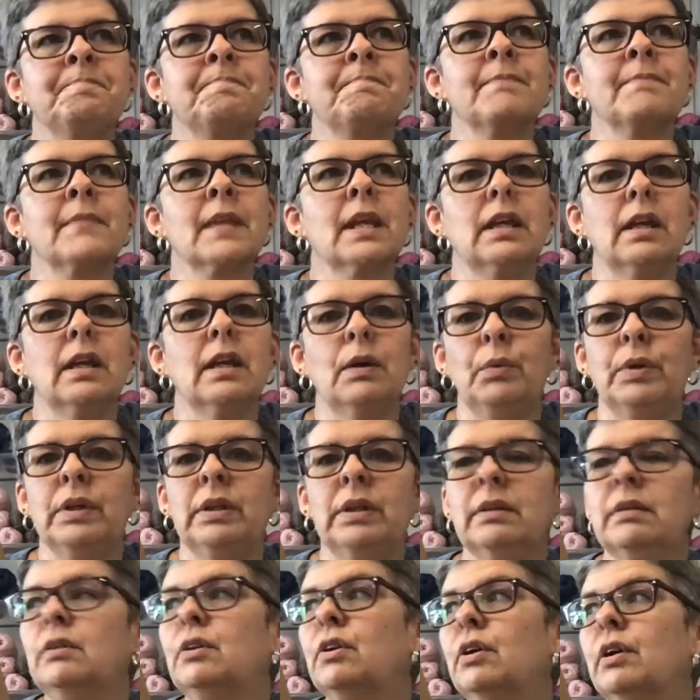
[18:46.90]

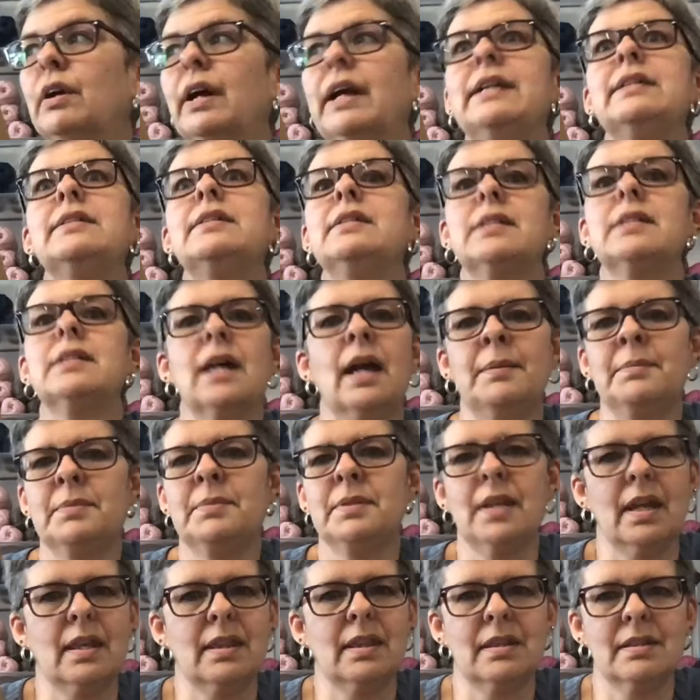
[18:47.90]
when crazy times
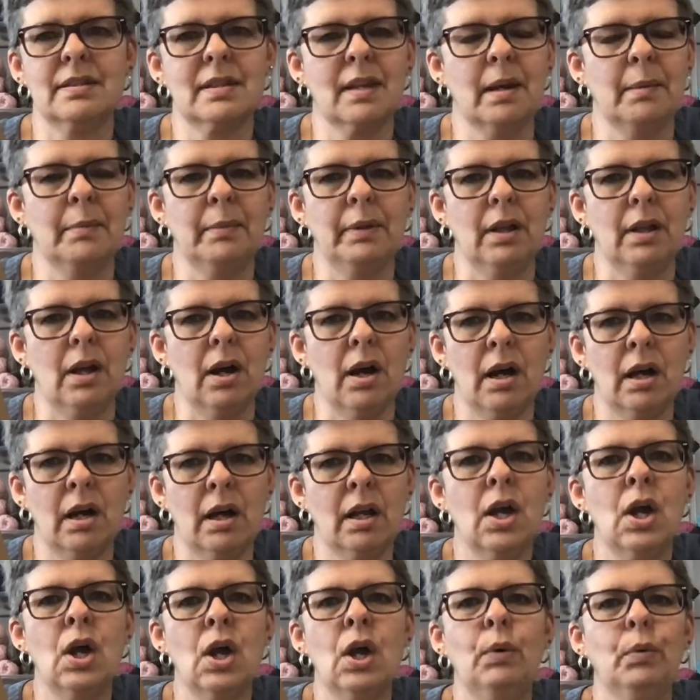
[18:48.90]
like this come
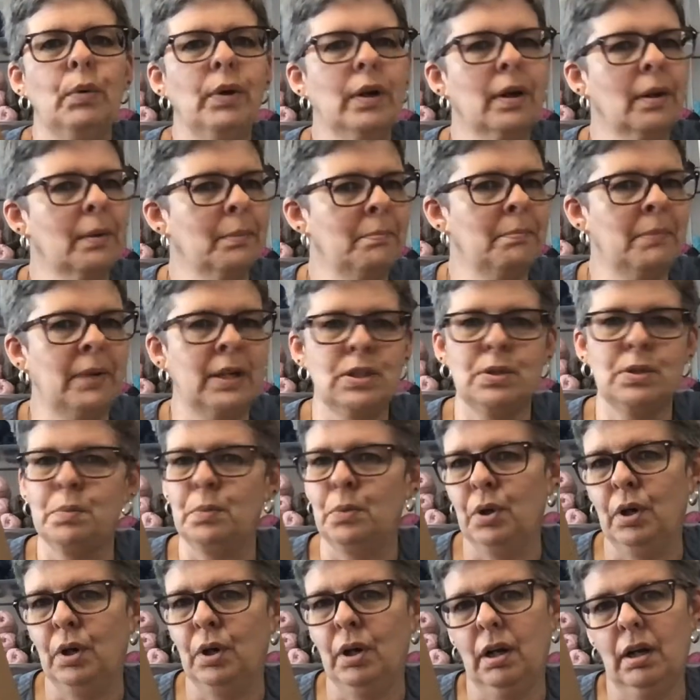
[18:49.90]
along, we are much
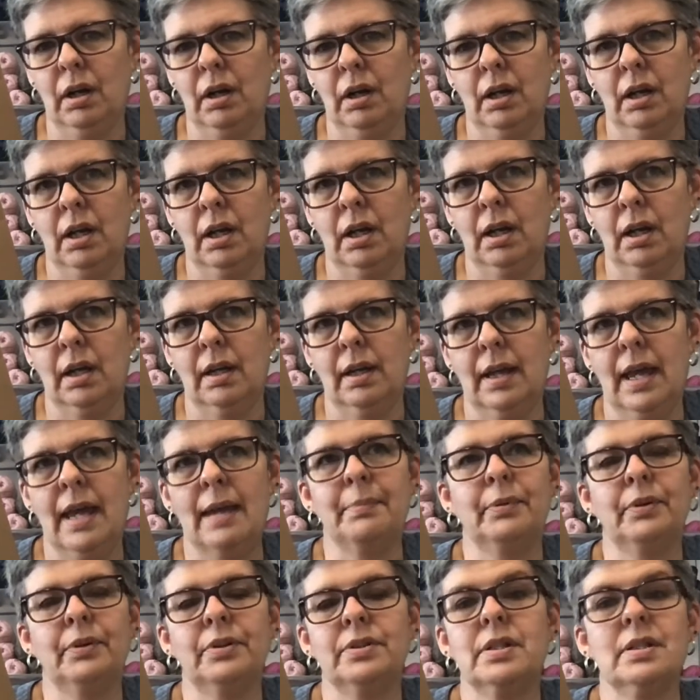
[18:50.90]
more
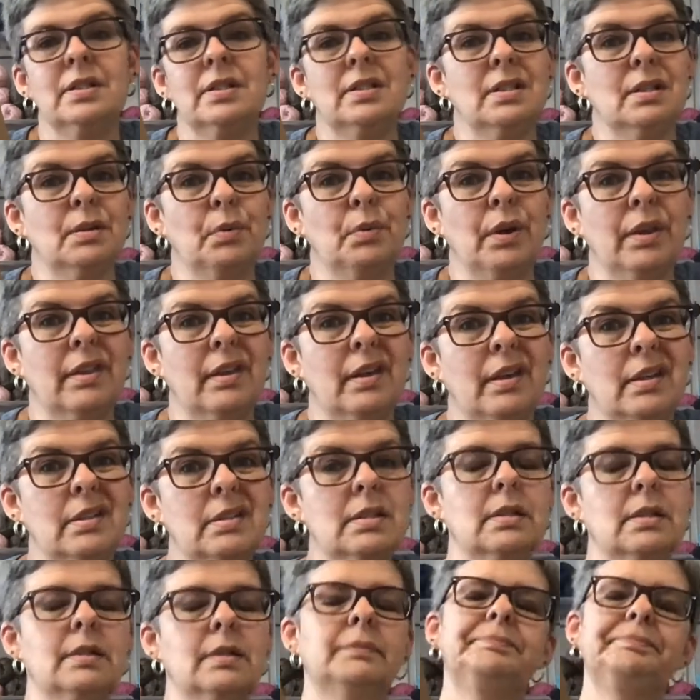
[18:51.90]
able to deal with
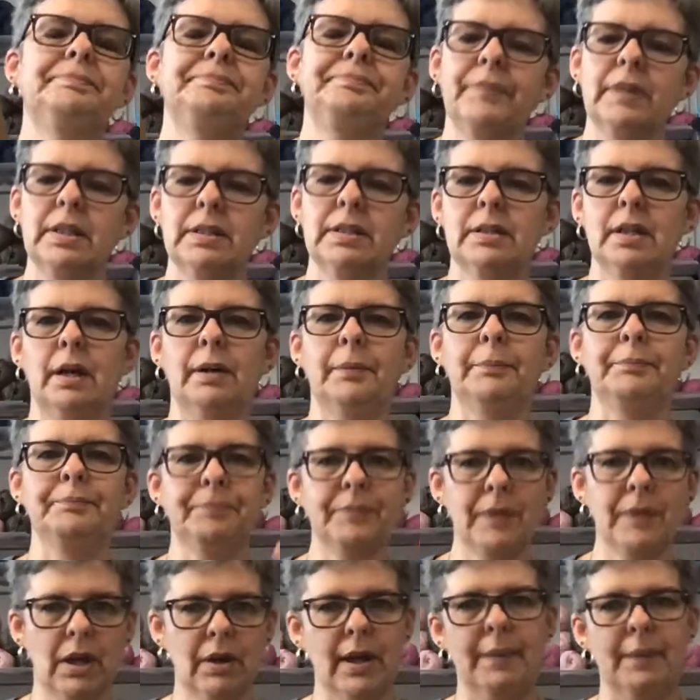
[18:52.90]
it. So,
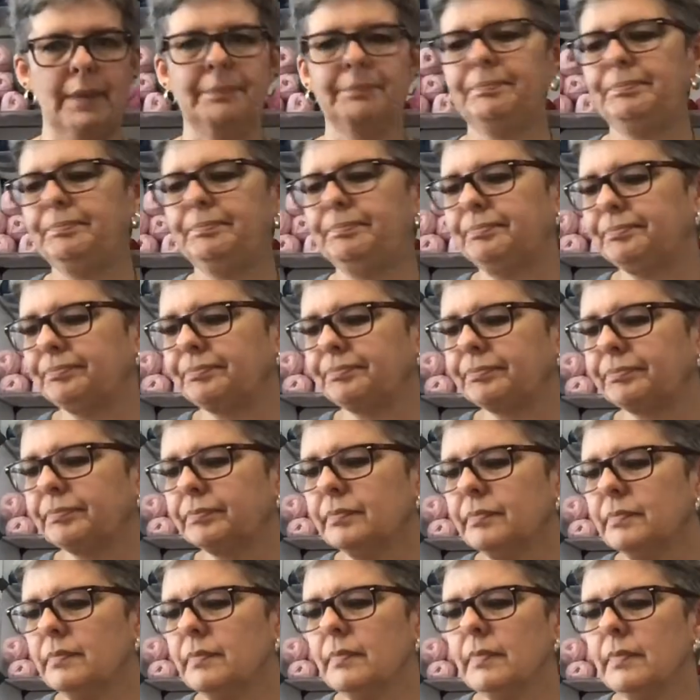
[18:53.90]
okay.
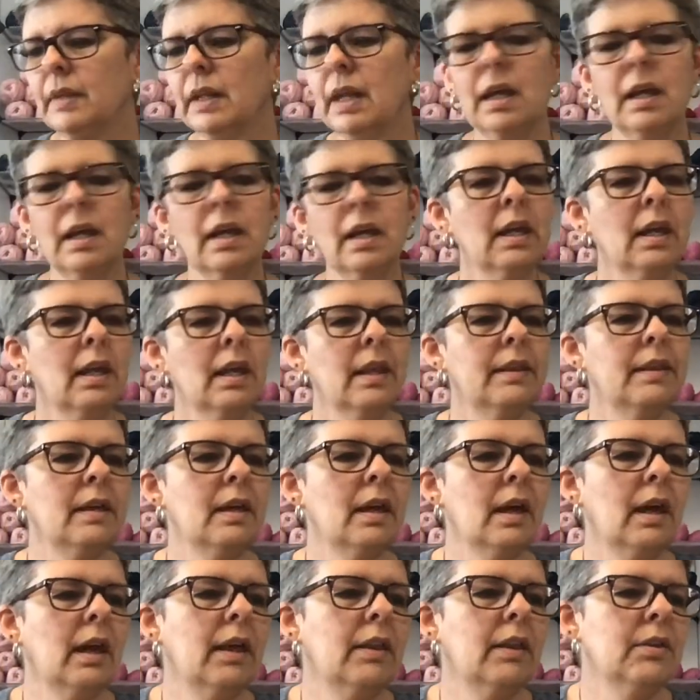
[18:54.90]
The
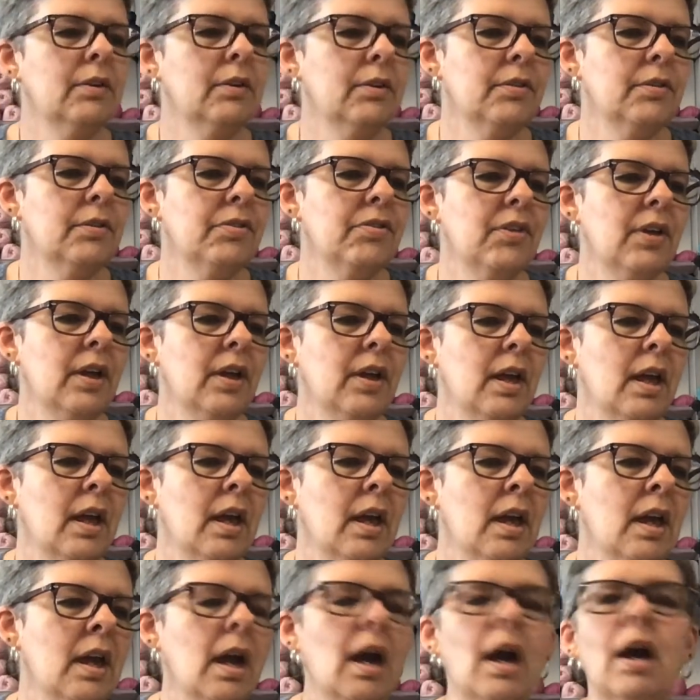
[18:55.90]
other
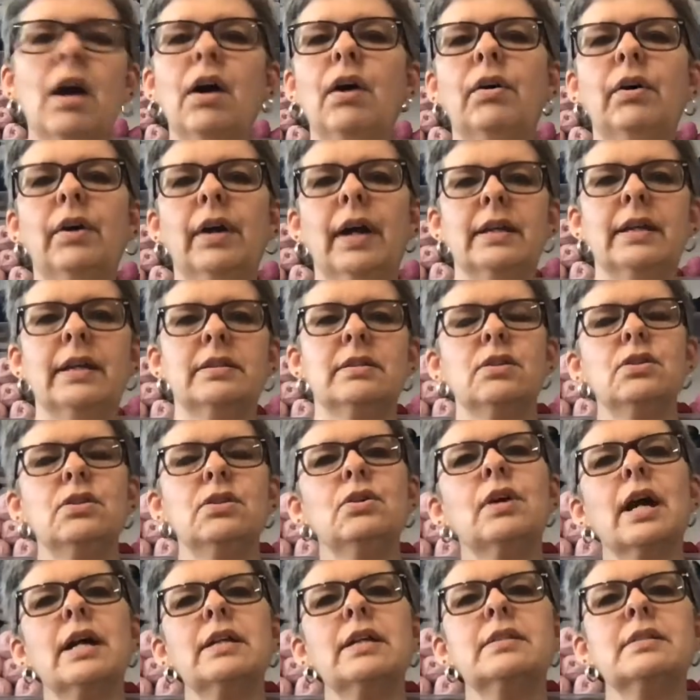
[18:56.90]
thing, so you
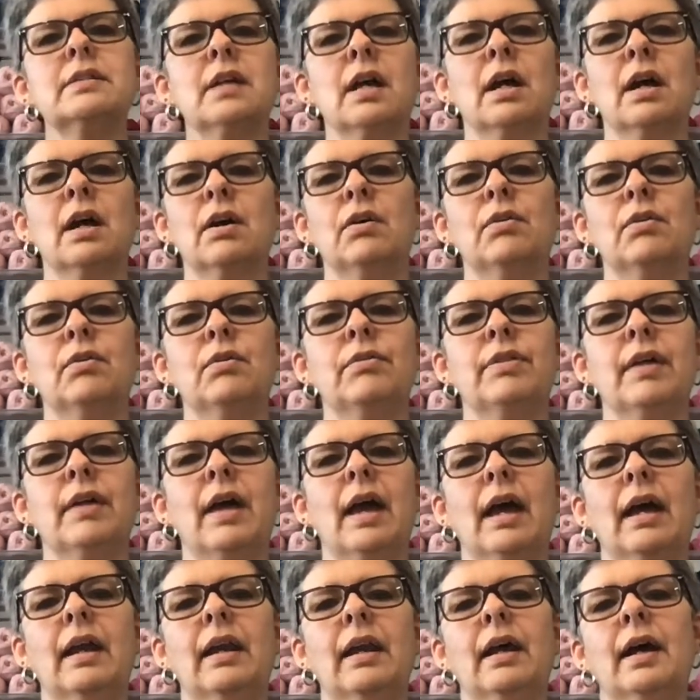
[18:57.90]
guys know
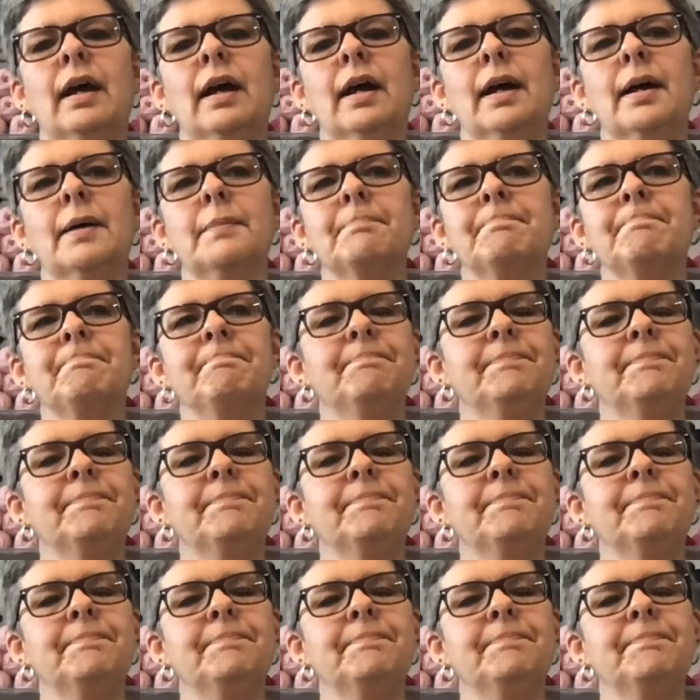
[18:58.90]
that I'm